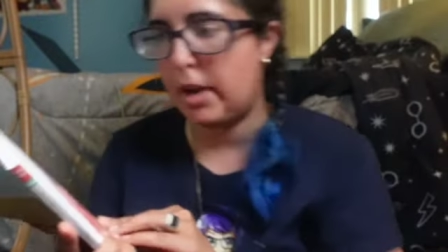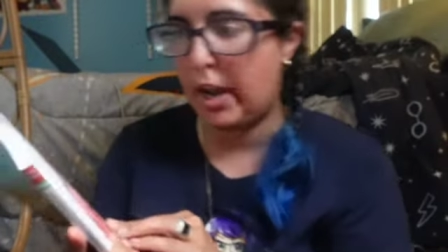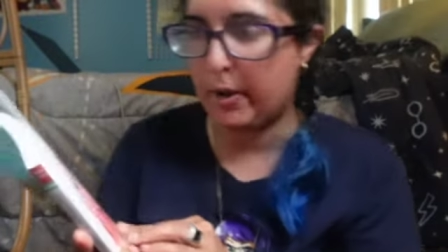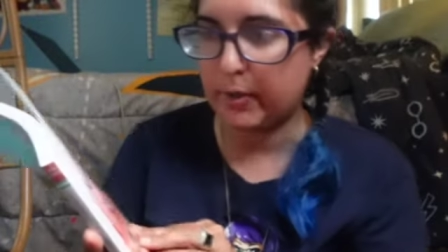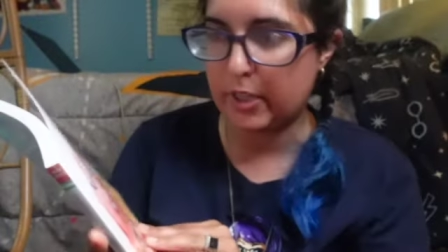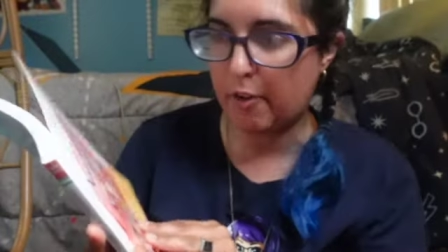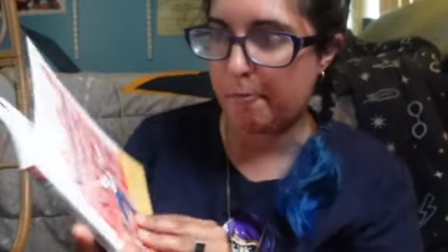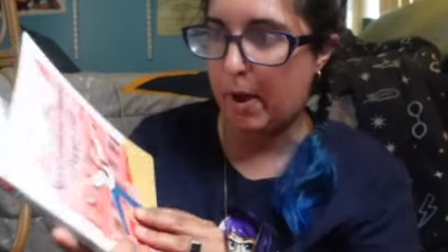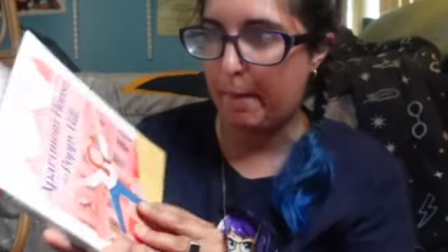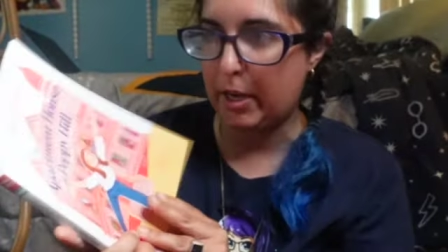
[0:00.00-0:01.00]
House of
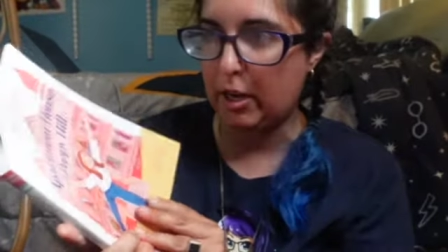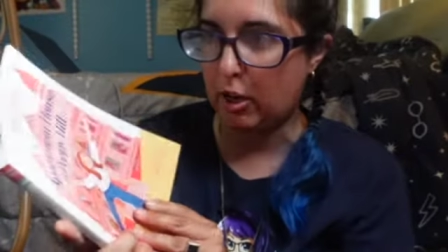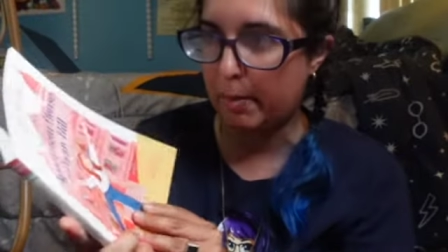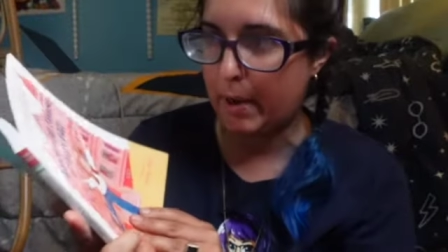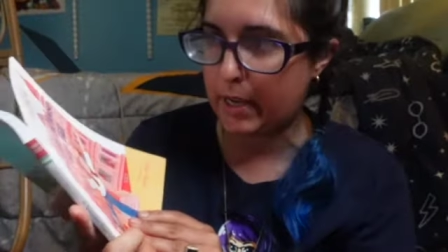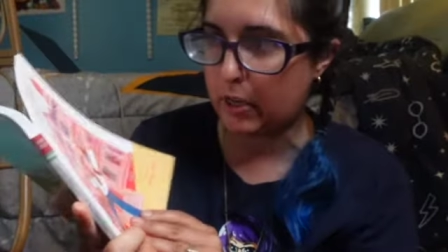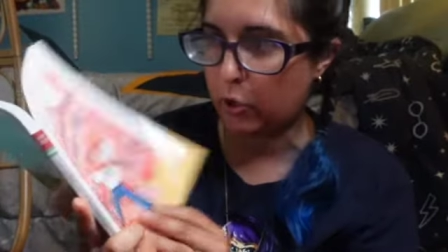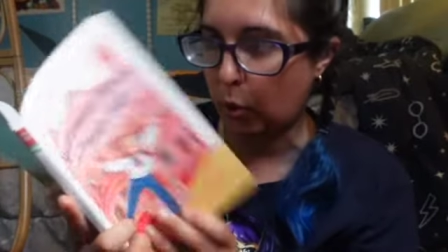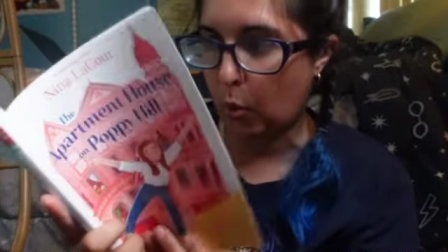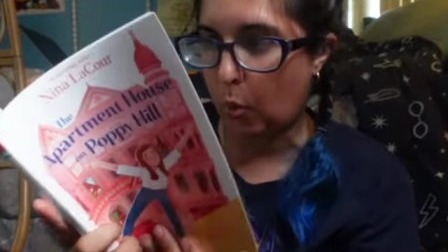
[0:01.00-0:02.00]
Poppy Hill by Nina
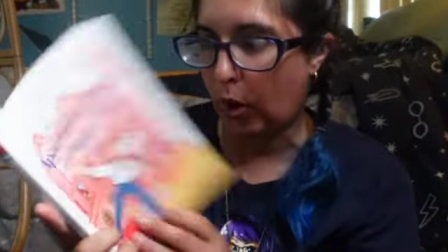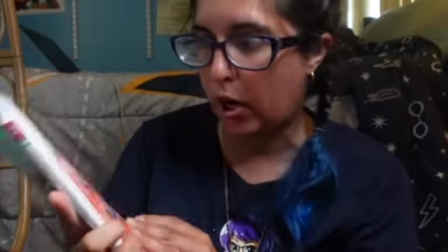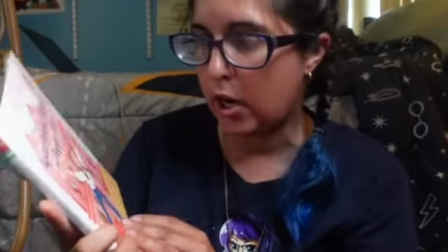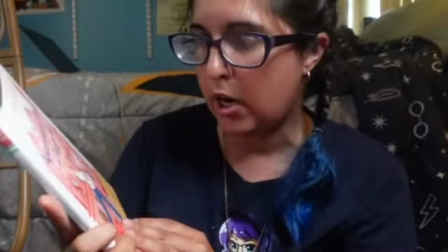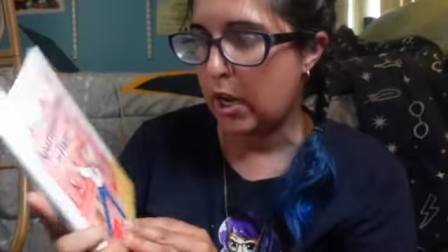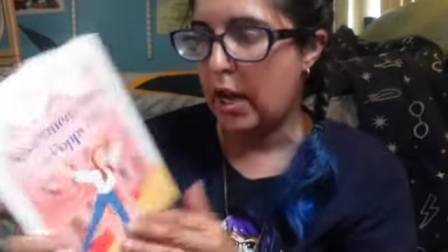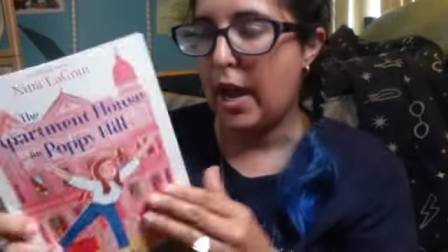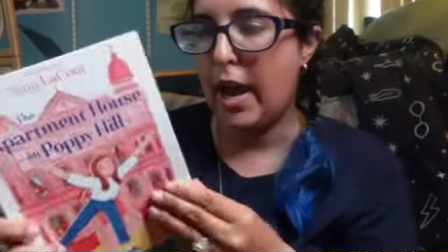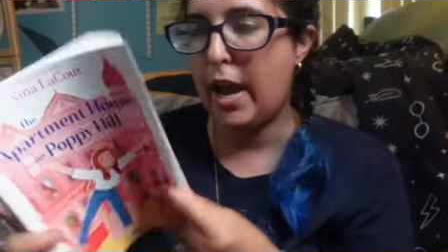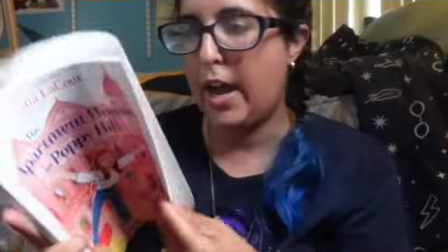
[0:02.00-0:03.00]
LaCour,
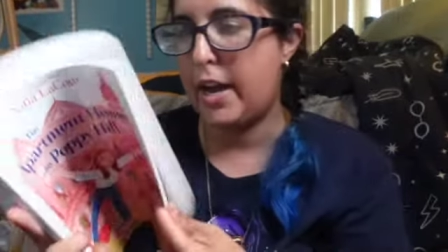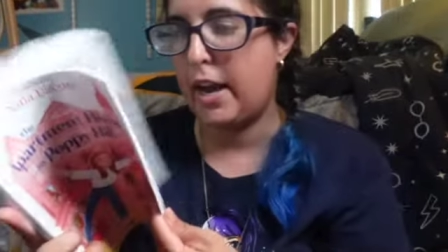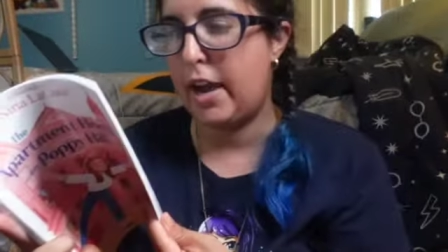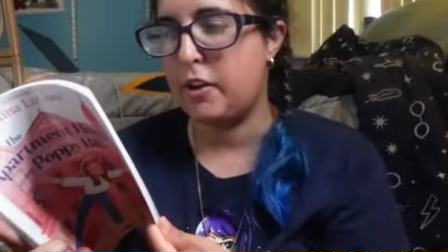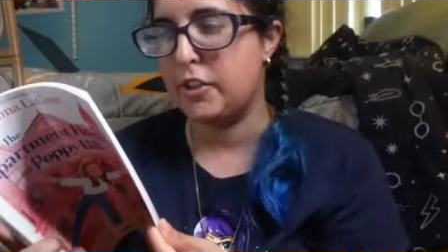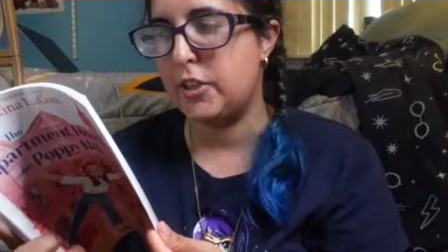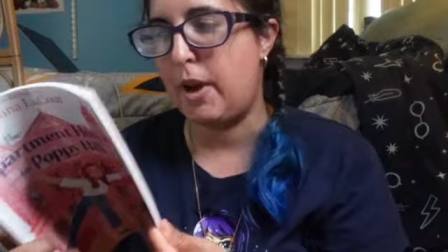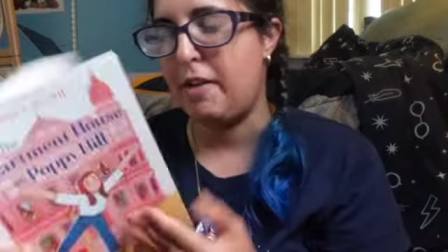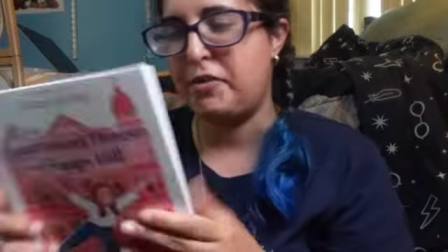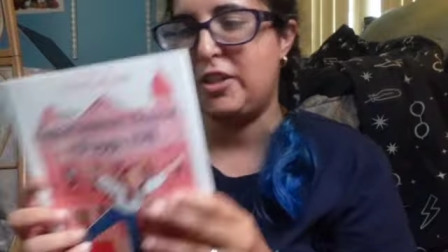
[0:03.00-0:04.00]
and I also
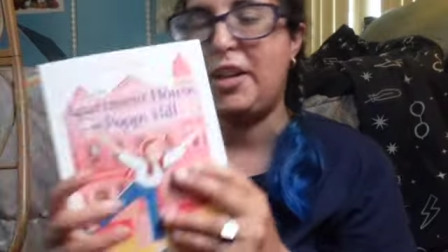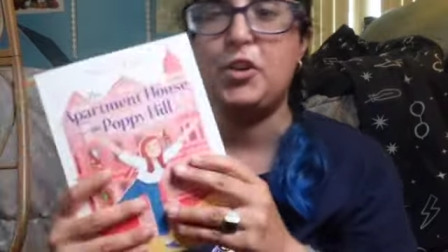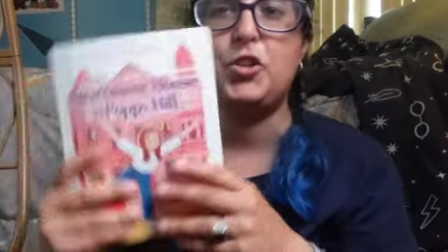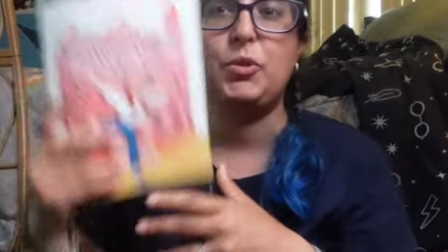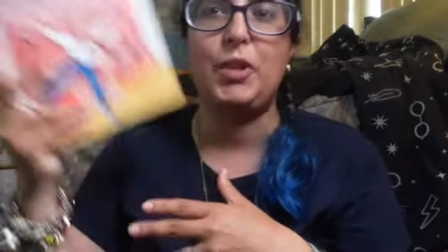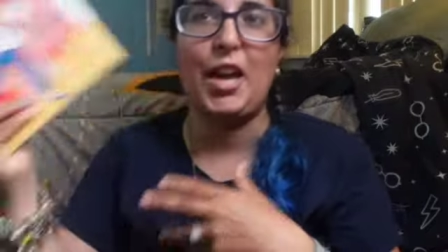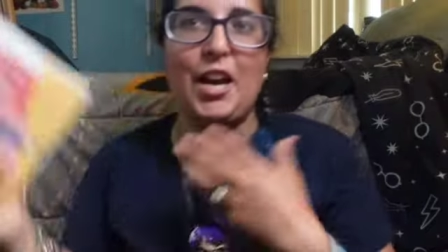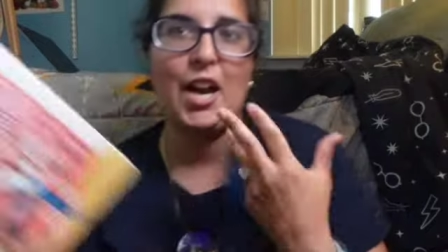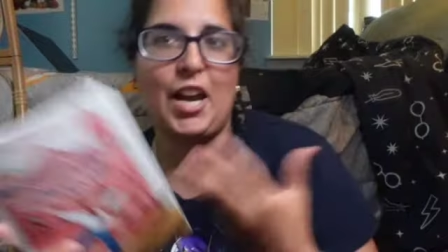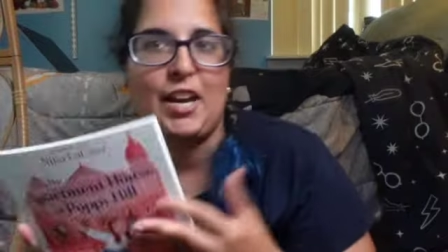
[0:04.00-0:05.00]
have to like do like
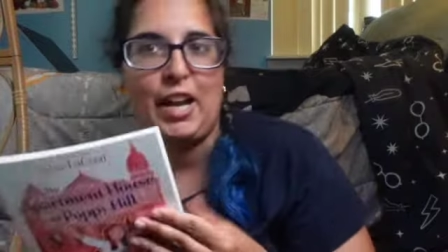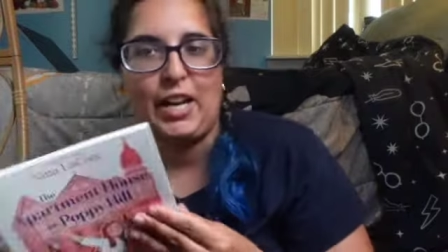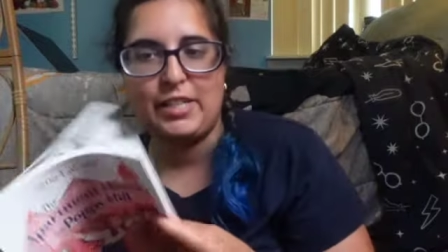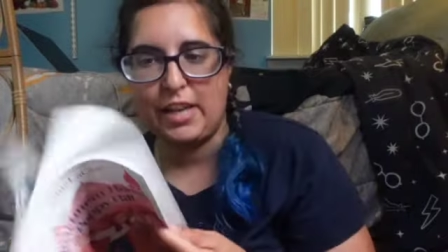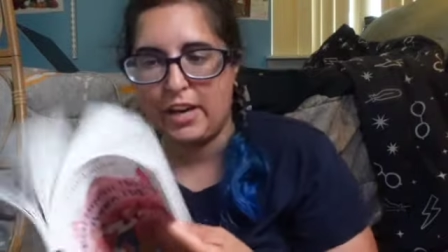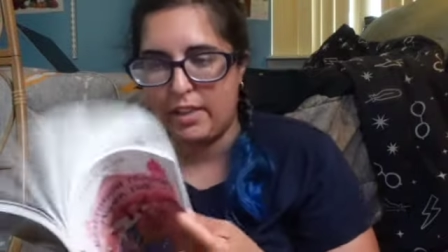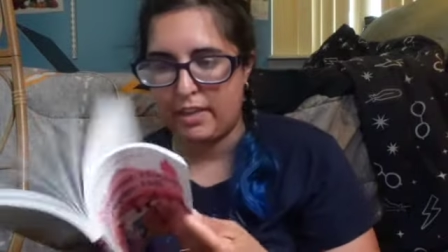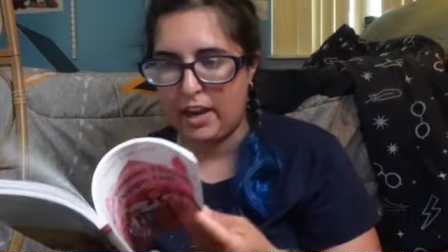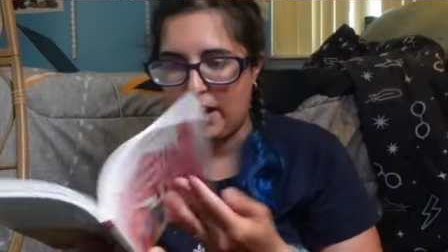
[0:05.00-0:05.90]
a connecting thing.